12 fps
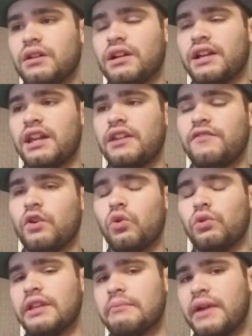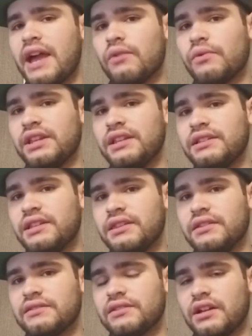kind of holding back when he did the
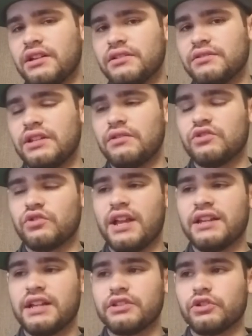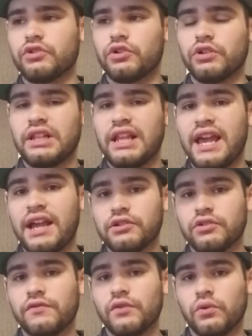stunt and trying not to hurt the
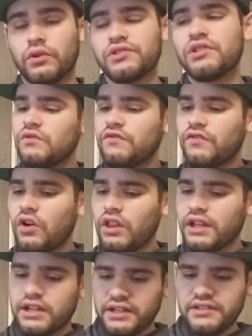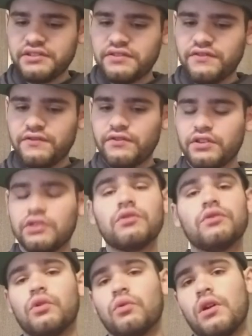actor, of course, falling on his foot
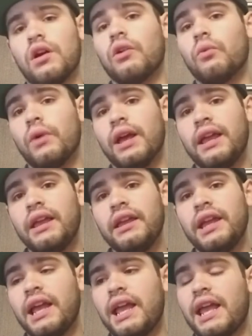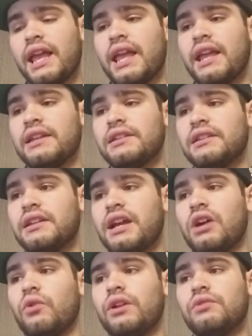the wrong way, and
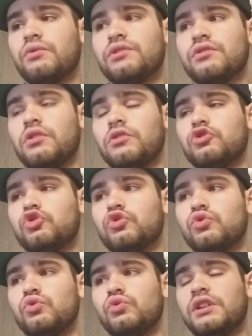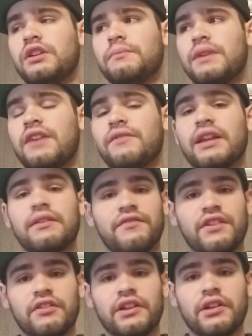now it resulted to him having a
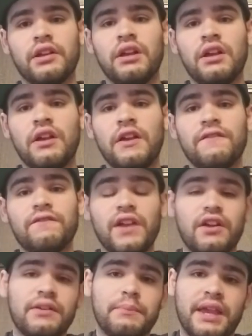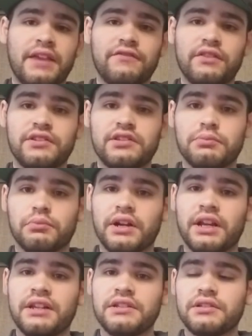very, very painfully
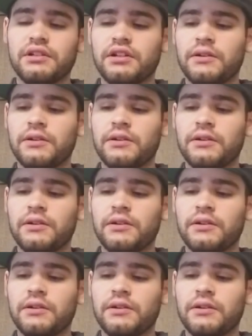sprained